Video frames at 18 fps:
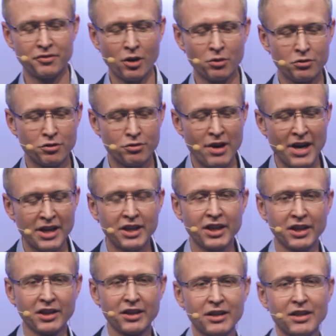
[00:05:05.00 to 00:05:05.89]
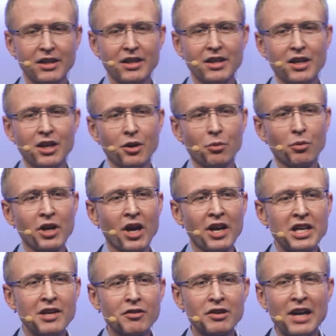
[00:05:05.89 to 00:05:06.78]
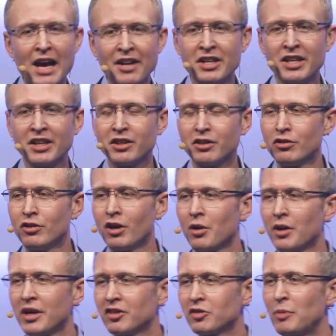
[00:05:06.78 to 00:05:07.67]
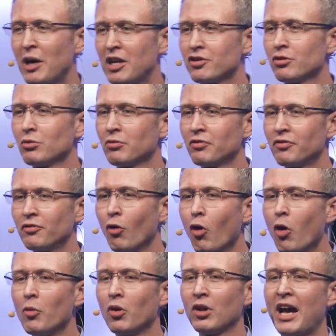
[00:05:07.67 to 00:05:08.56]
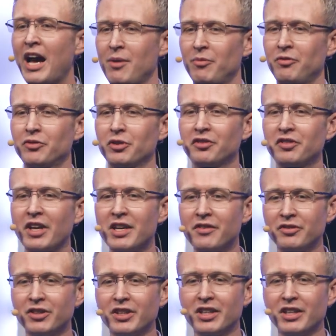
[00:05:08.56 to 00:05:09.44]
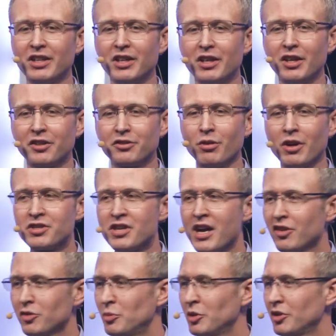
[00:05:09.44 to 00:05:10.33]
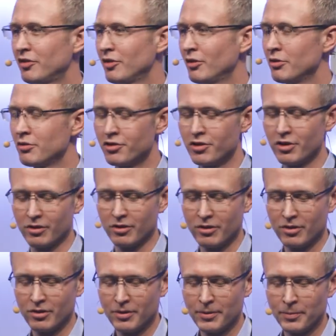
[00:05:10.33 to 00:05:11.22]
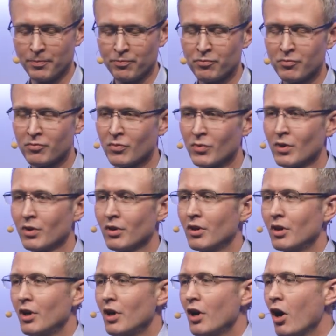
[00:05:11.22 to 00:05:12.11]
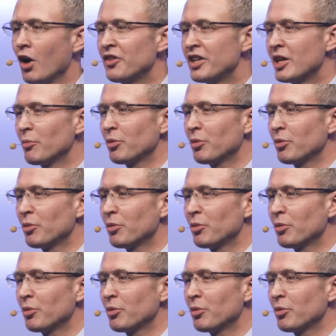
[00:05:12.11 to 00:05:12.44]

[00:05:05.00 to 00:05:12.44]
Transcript: fault tracking? We are even adding you know, a special formal app for safety to our Jasper solution. On the